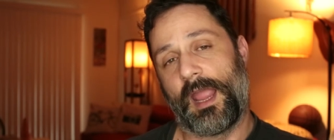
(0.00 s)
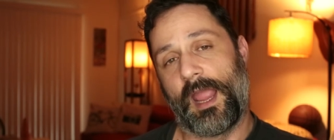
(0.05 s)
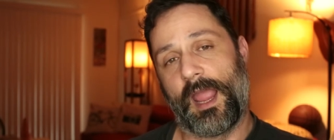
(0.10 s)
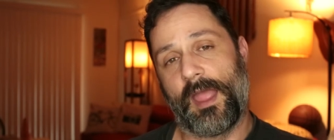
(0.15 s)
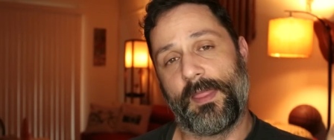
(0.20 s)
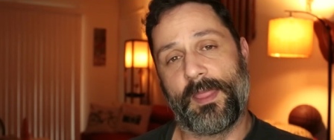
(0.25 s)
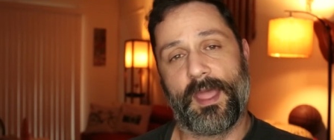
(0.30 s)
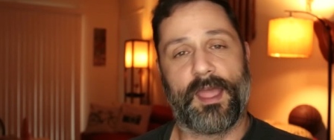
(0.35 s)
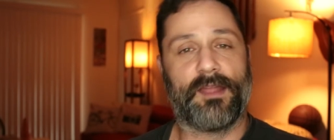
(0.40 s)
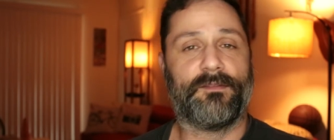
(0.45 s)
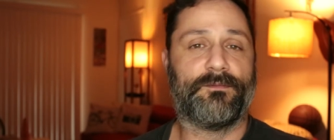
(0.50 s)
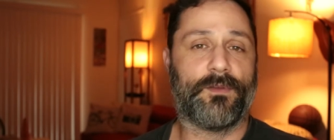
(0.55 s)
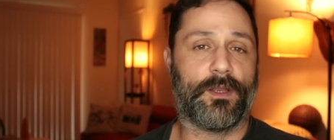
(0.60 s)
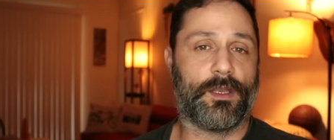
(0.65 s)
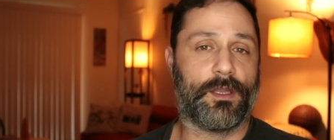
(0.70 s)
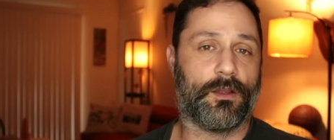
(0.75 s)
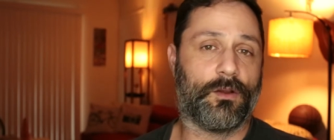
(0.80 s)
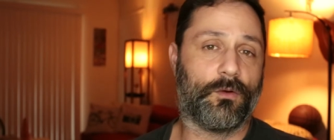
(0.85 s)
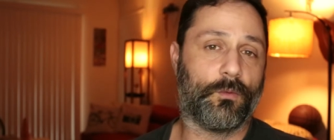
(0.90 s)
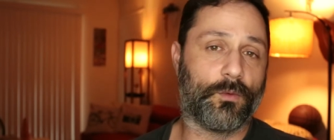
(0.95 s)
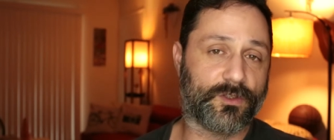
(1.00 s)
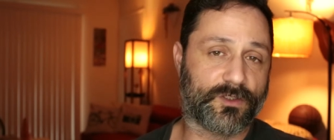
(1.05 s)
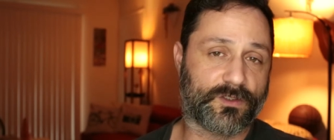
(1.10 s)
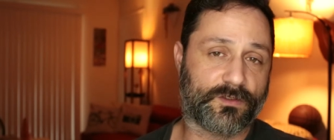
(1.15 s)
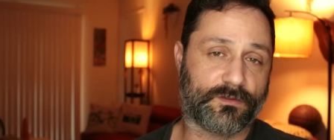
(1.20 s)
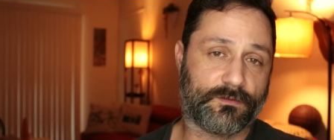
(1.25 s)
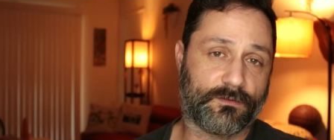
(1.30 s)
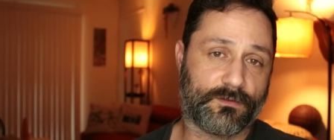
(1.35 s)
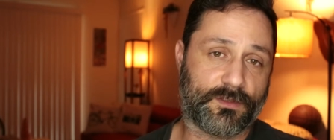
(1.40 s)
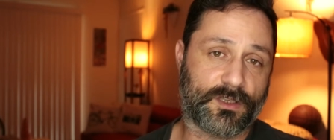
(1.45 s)
and that video
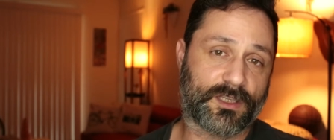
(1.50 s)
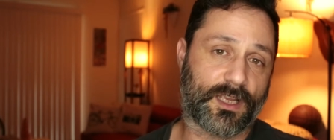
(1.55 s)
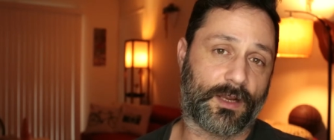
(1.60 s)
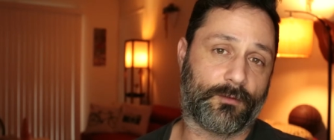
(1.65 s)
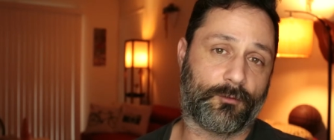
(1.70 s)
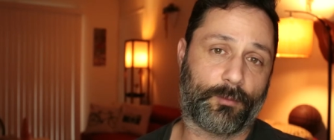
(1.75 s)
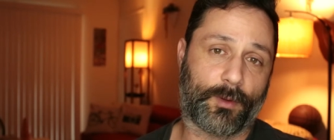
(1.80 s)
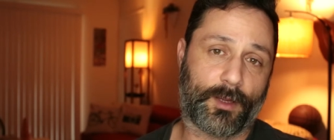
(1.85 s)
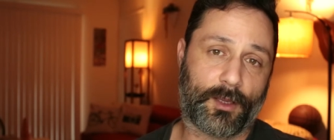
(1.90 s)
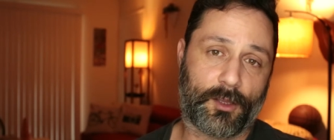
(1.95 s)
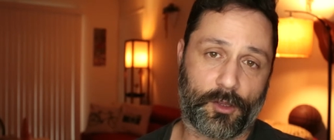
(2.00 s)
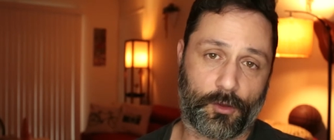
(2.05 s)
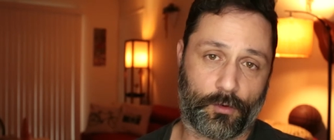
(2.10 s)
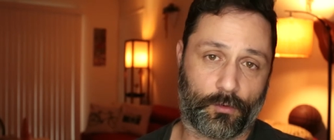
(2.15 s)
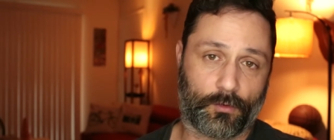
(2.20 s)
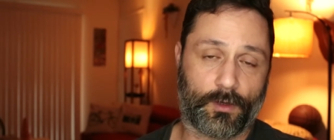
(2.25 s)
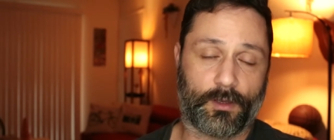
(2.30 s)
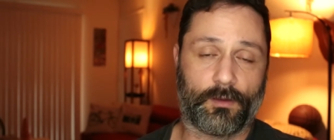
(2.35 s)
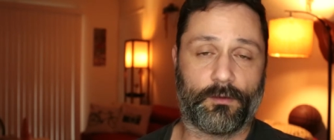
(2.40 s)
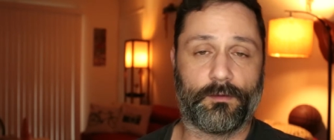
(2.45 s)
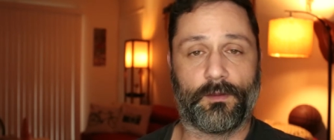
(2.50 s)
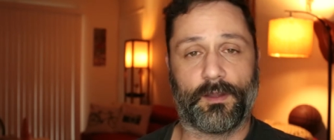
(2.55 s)
was discovered by Curie.